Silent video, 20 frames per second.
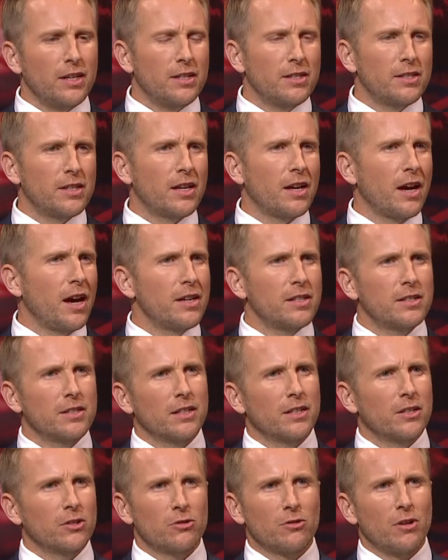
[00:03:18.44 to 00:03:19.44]
is the case
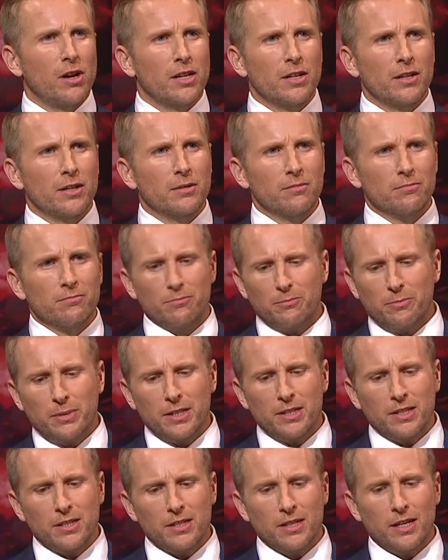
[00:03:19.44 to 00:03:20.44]
that Australian
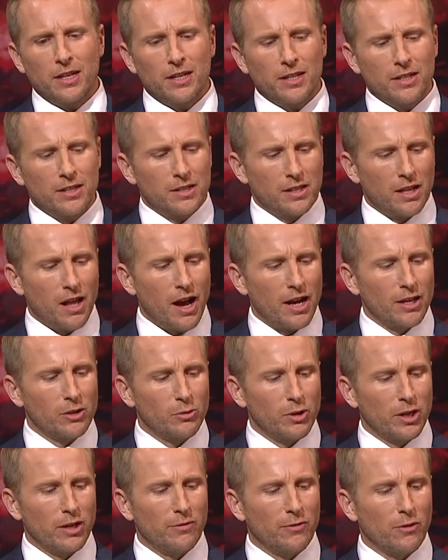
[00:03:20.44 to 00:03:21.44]
business leaders like
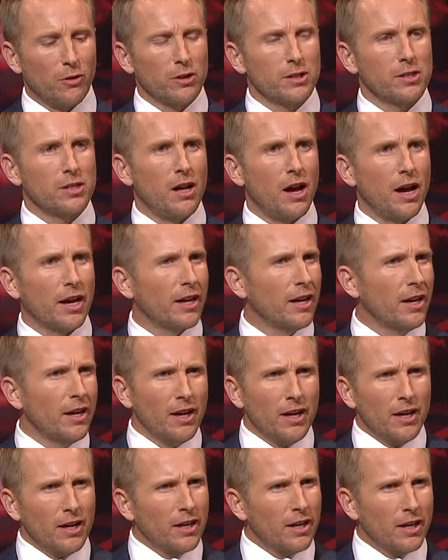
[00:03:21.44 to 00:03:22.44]
Twiggy Forrest, like
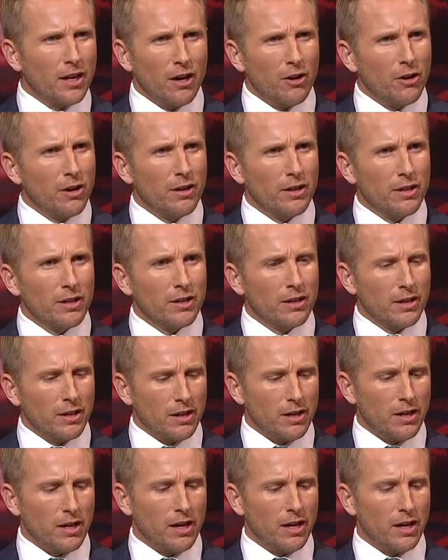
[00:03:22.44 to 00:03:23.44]
Kerry
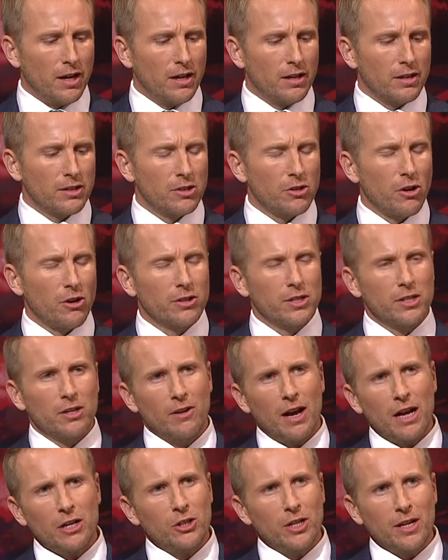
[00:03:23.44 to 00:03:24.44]
Stokes
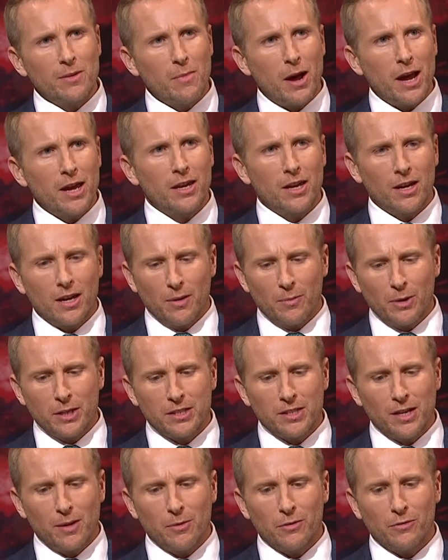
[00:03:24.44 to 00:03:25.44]
are actually making? I
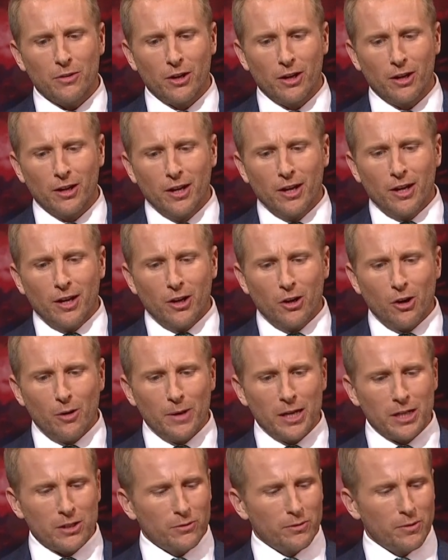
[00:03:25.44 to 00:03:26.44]
mean, some of the
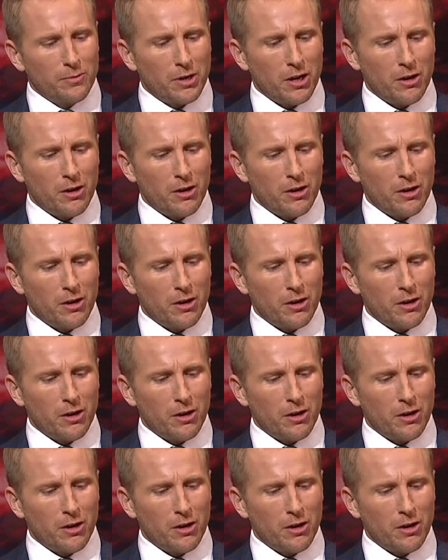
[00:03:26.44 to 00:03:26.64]
comments from